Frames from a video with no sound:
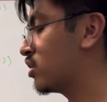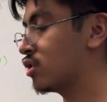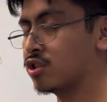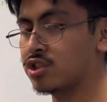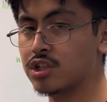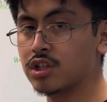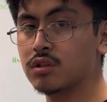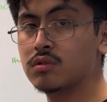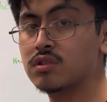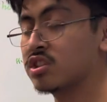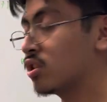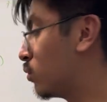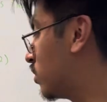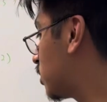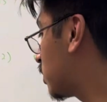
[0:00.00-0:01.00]
a 0, so
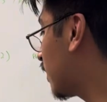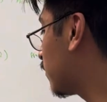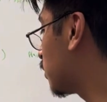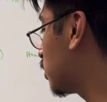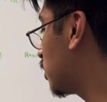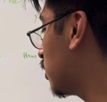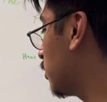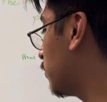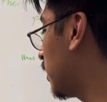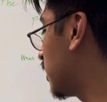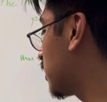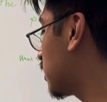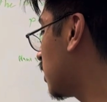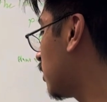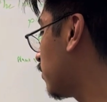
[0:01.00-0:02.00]
we just have a z by
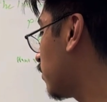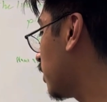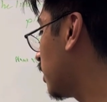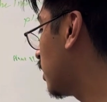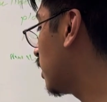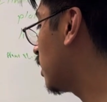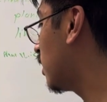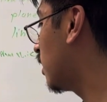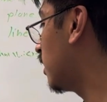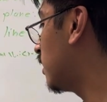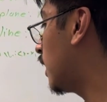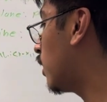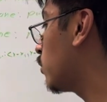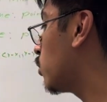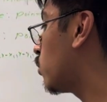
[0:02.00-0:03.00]
itself. And
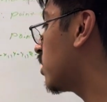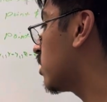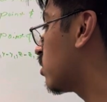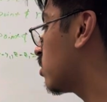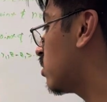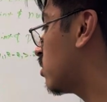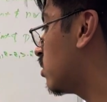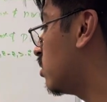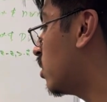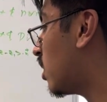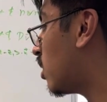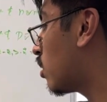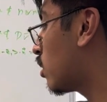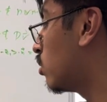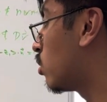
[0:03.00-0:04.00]
now we want to
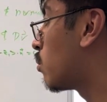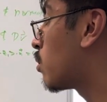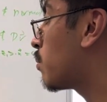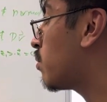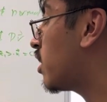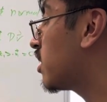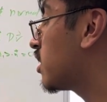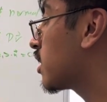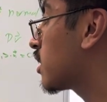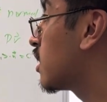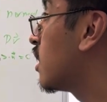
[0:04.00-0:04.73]
dot our normal product